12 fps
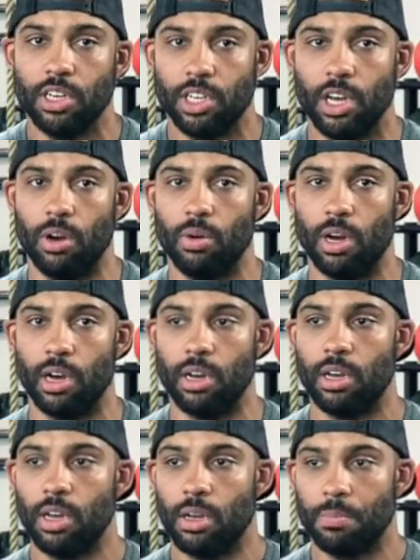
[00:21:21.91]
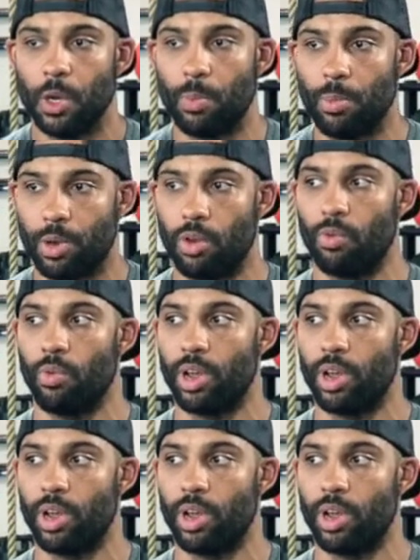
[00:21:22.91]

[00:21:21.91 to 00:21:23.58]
people can